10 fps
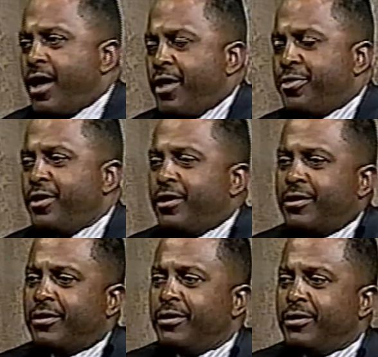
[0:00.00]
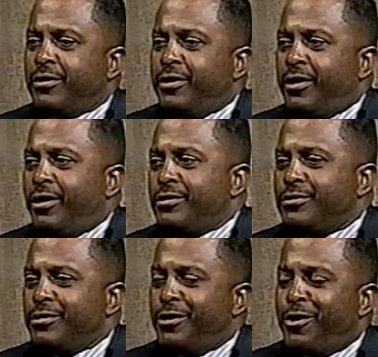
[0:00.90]
I think
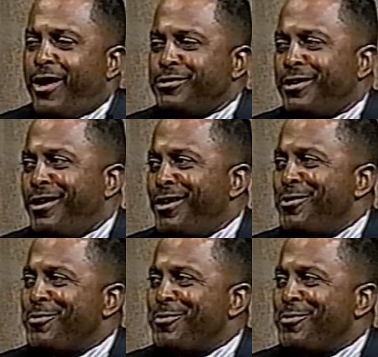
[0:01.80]
as a kid